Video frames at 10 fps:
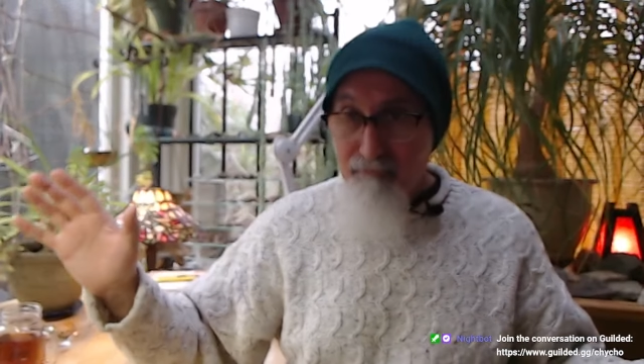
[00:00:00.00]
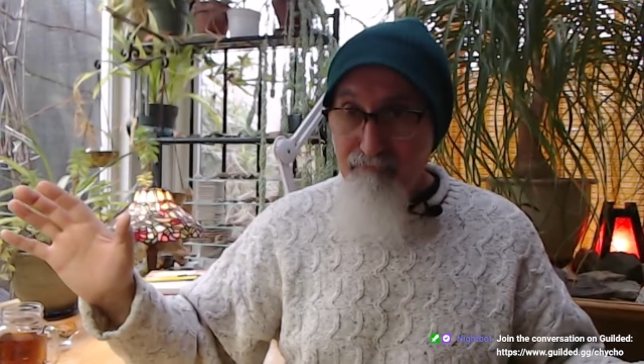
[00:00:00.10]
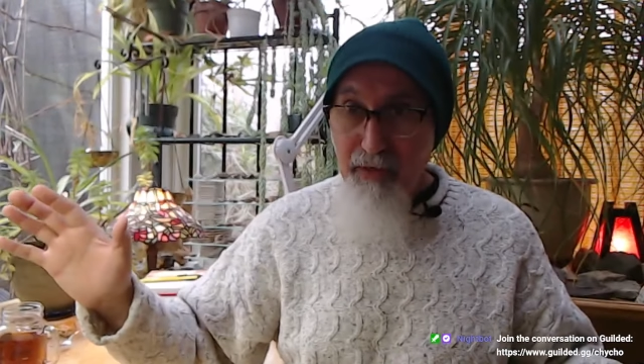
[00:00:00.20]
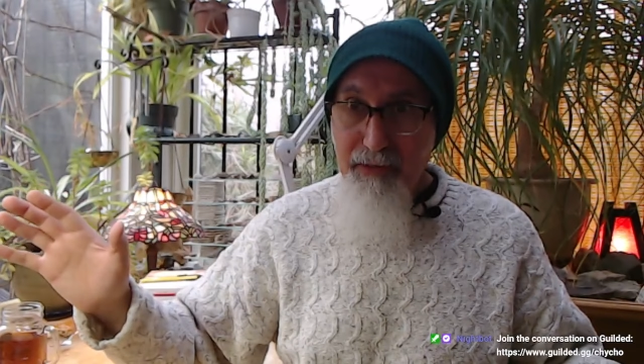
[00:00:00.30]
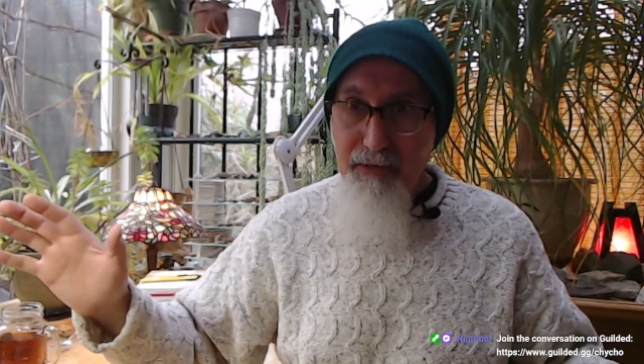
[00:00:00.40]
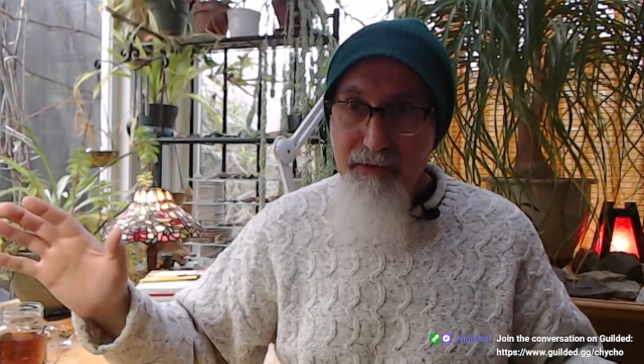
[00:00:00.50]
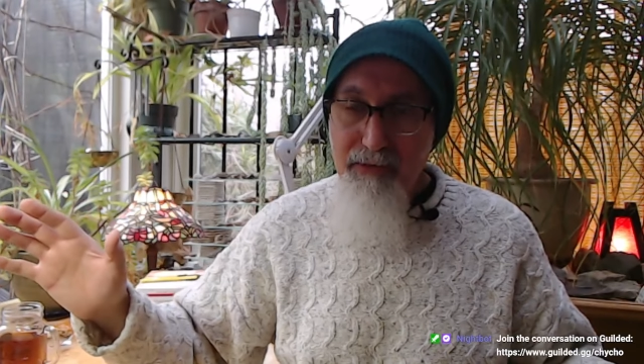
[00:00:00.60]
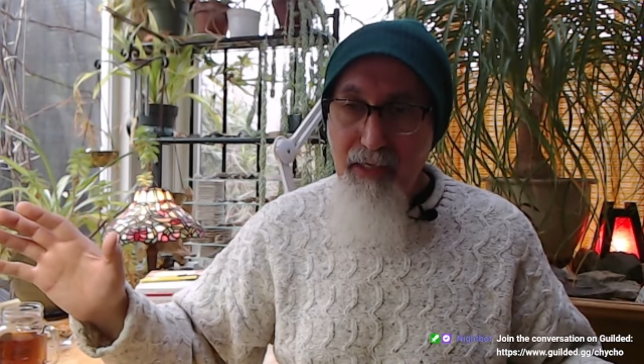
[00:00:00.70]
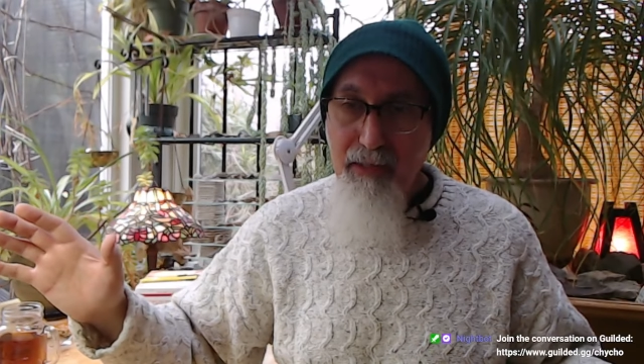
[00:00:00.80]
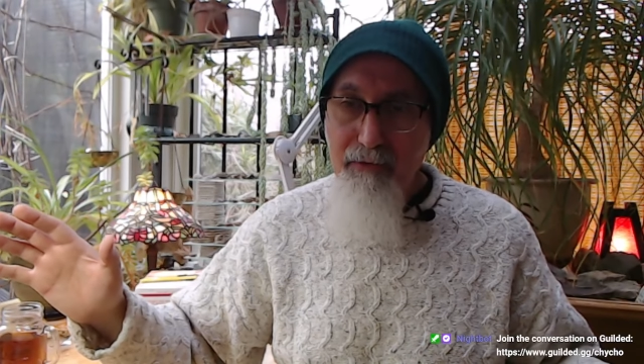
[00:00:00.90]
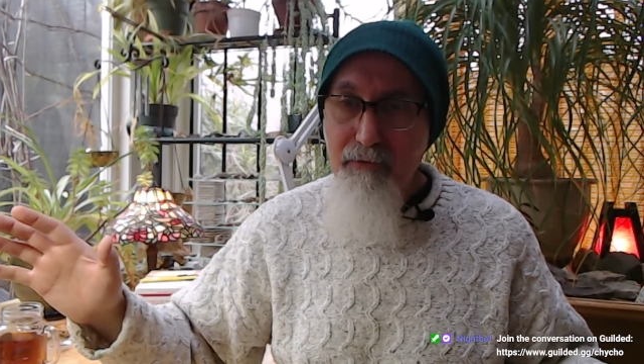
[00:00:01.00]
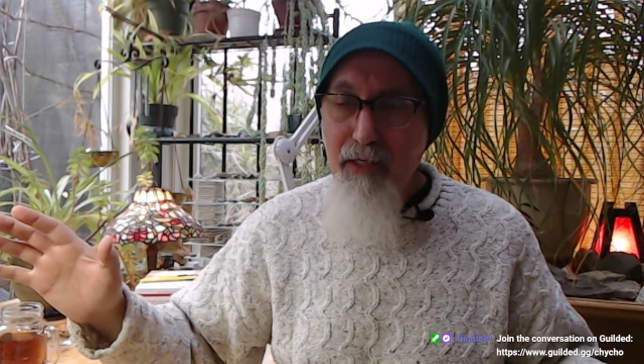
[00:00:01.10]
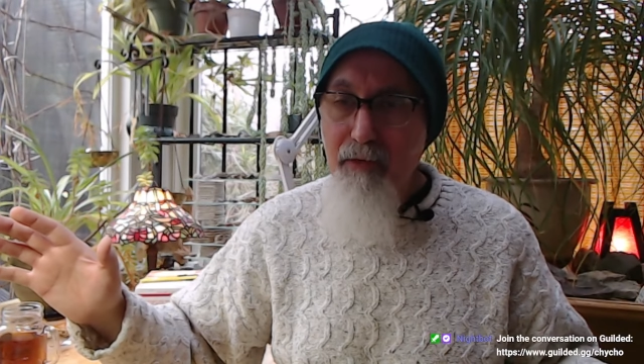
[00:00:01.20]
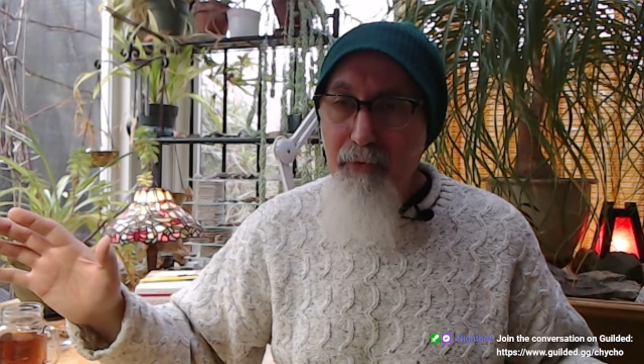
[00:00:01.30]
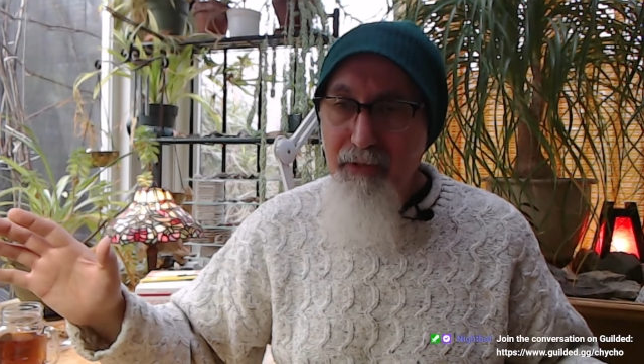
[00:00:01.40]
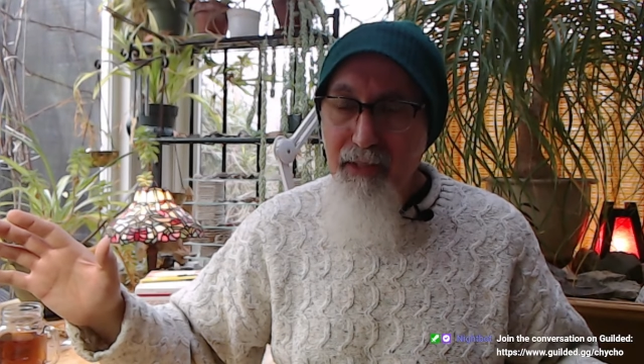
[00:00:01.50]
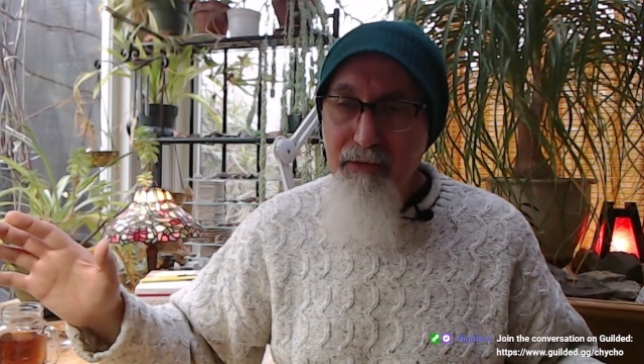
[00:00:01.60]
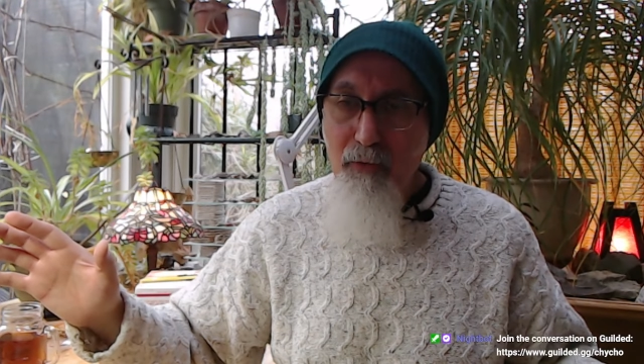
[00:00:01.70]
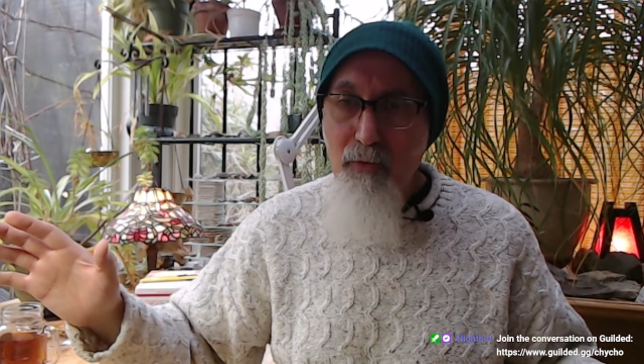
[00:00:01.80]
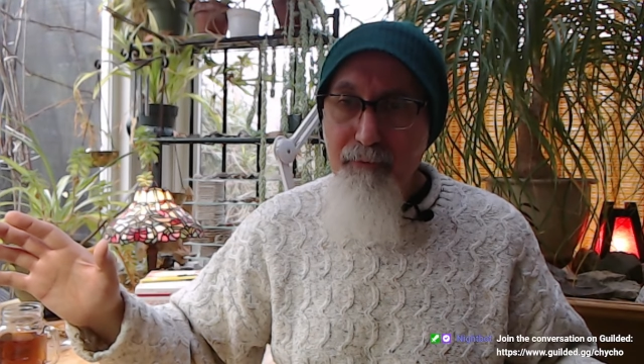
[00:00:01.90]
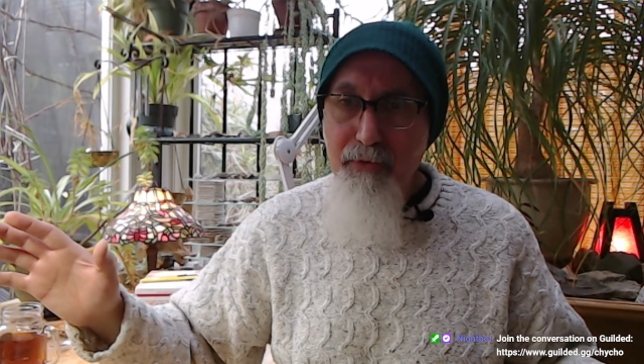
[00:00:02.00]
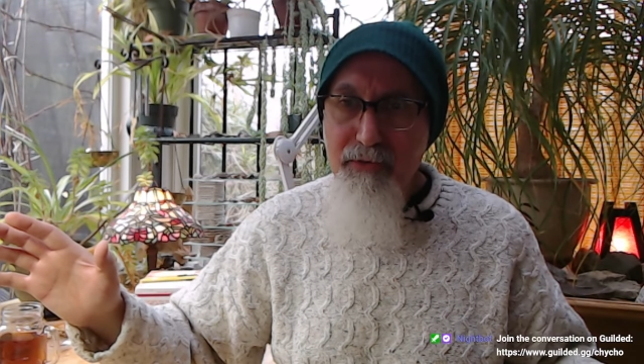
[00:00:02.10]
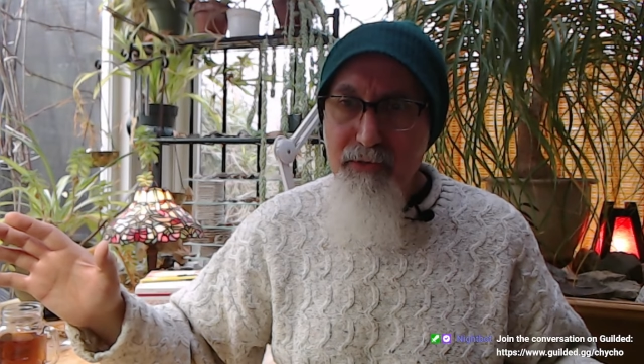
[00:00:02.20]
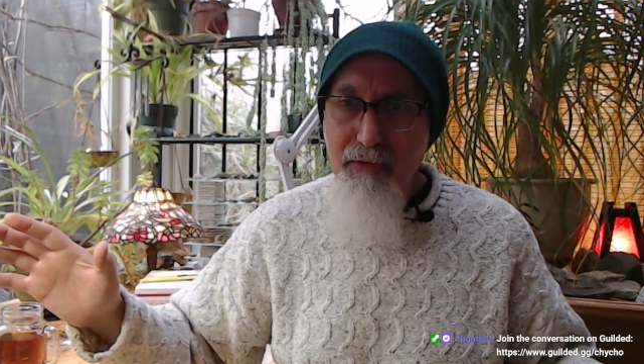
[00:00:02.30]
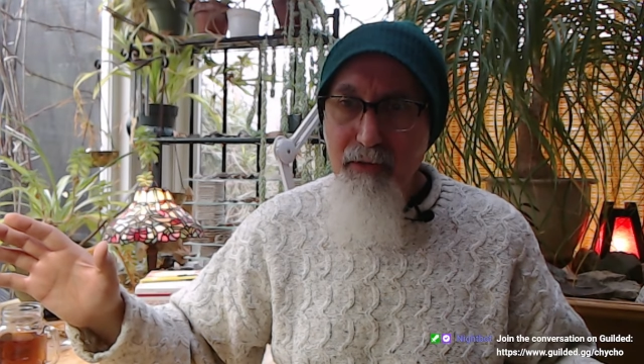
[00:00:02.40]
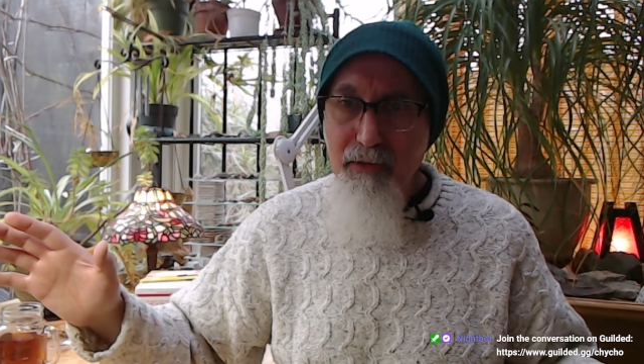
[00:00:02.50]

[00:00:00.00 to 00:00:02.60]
fucking stand the ground, protect that 1 person,